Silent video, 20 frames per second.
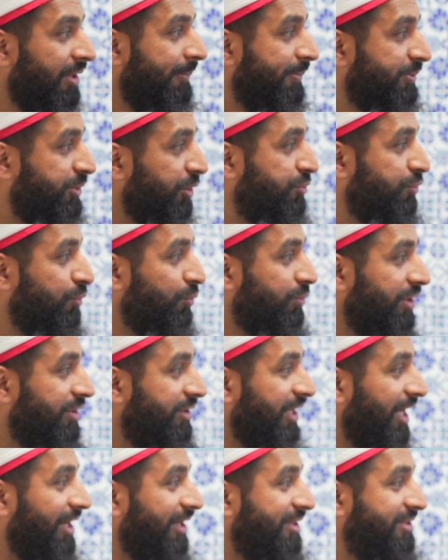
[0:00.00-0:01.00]
But the truth and
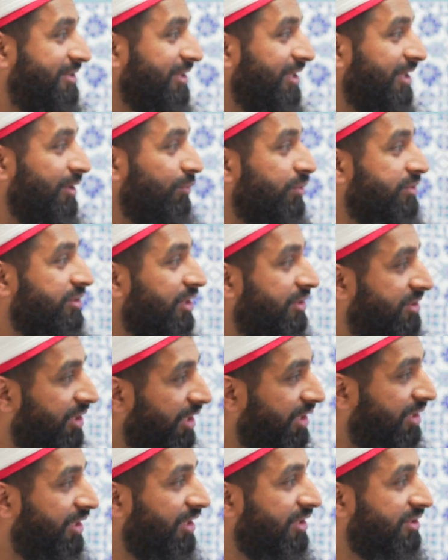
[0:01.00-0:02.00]
reality, it was a
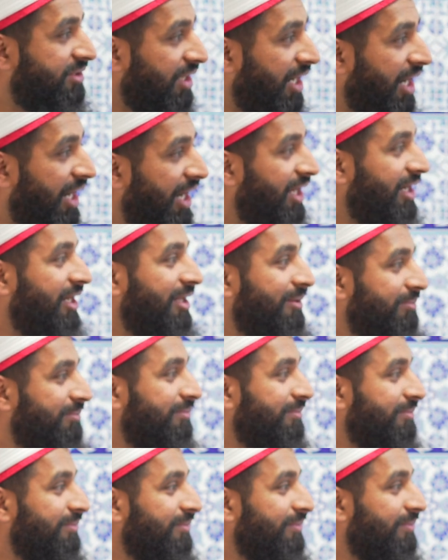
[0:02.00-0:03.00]
Turkish alim
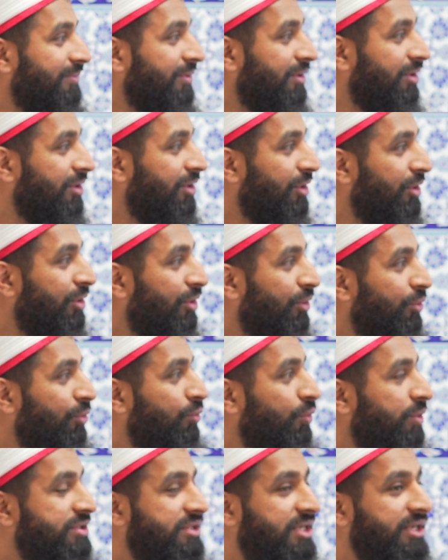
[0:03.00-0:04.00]

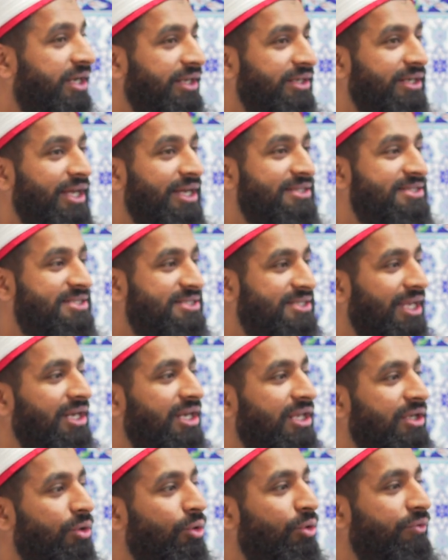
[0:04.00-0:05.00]
who was great at
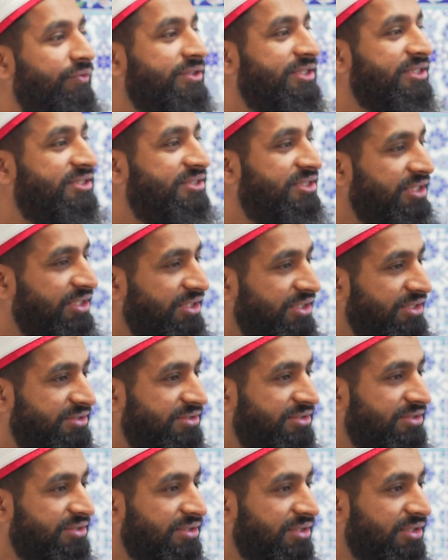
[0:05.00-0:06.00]
sailing over the
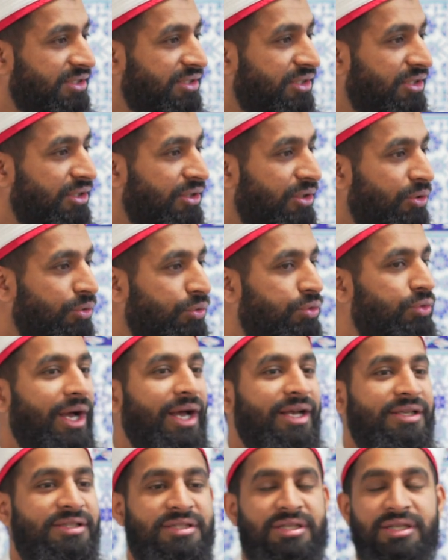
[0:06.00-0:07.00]
seas, who
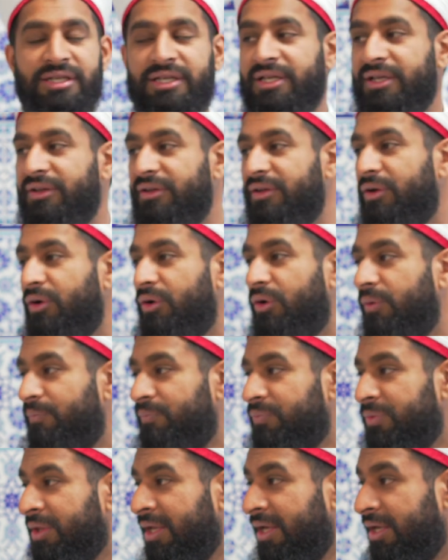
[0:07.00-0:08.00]
actually
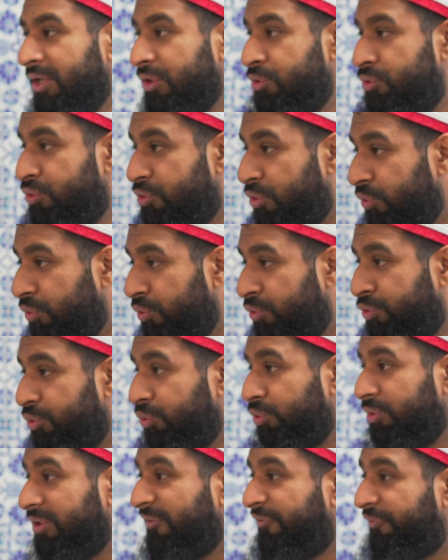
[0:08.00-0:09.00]

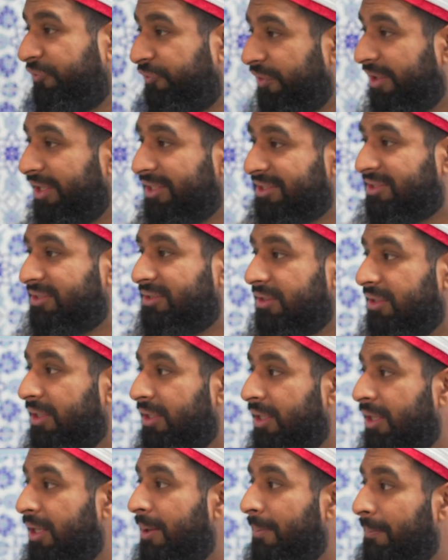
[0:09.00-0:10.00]
drew the first
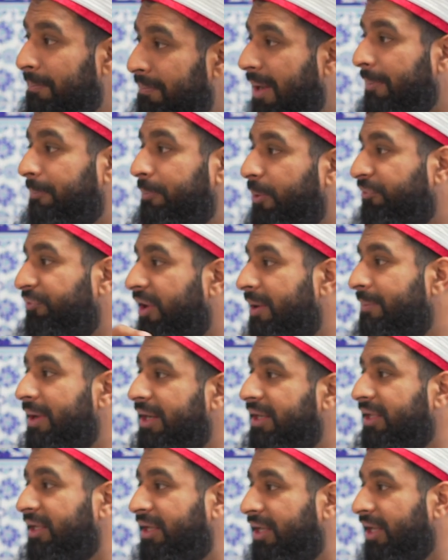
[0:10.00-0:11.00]
map of
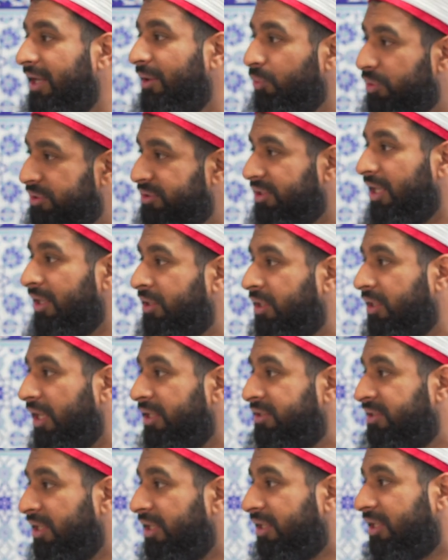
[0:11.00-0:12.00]
America, was
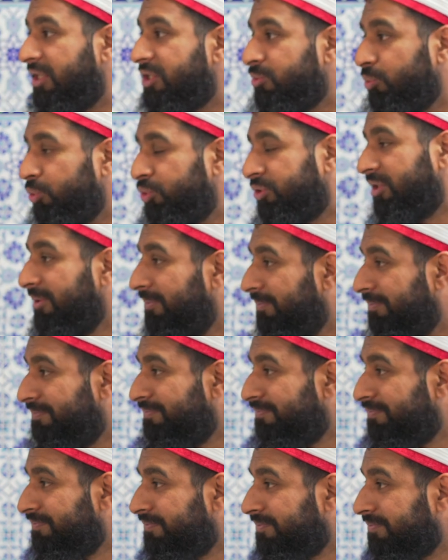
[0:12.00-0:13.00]
a Turkish Muslim.
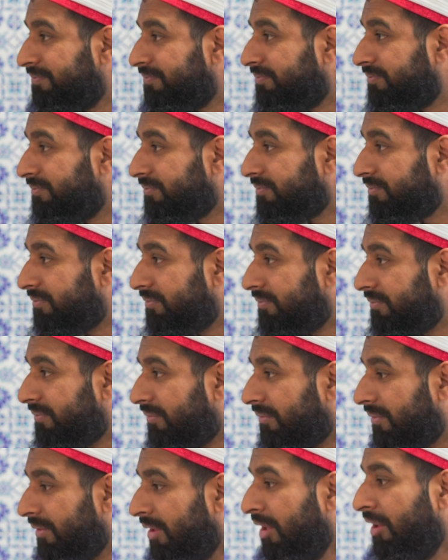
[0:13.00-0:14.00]

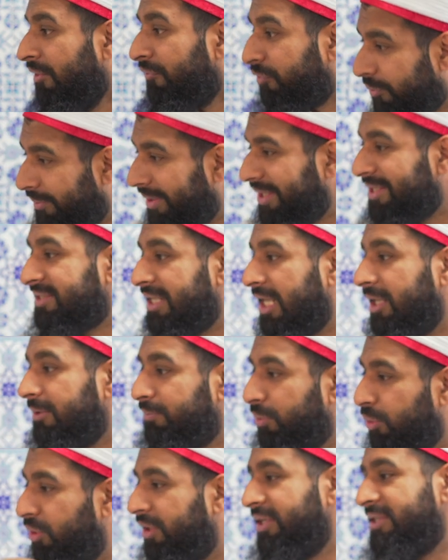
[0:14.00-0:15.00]
From
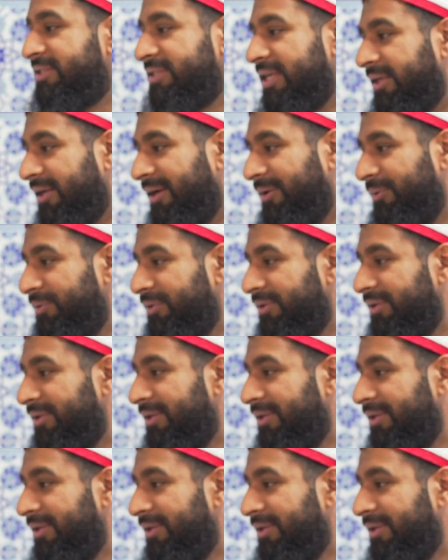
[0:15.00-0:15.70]
Istanbul he set out.